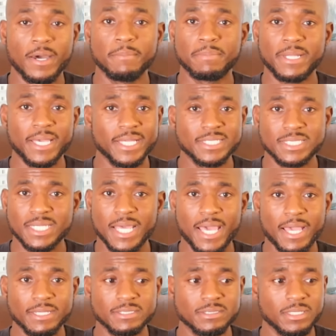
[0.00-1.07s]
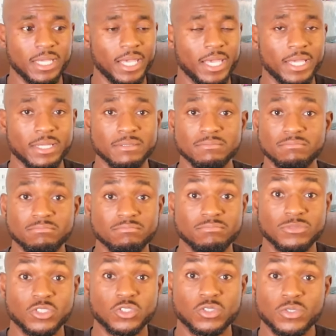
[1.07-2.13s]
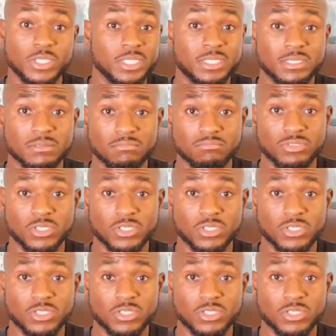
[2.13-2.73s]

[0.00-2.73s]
unplanned snacks and treats.